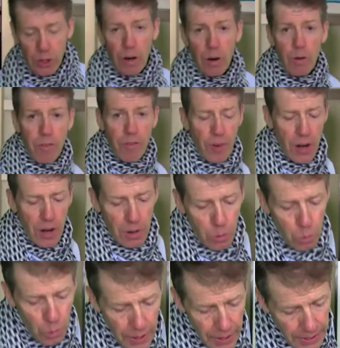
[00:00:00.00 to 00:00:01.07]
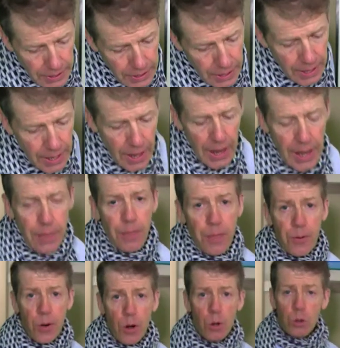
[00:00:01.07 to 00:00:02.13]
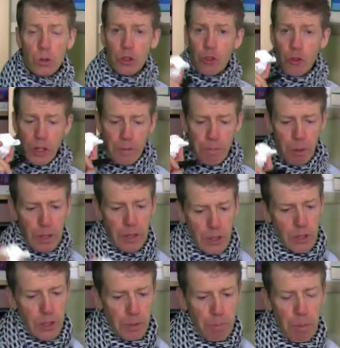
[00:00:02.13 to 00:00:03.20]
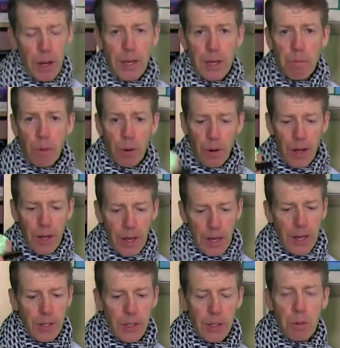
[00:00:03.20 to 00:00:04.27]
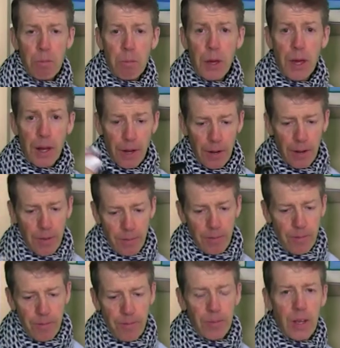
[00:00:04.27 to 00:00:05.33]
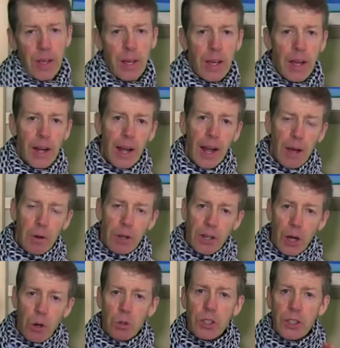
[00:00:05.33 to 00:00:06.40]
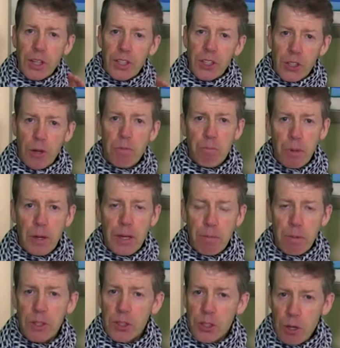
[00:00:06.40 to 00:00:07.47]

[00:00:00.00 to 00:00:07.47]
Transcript: or far away and throw three pieces of paper into the bin. Now you notice that some people, some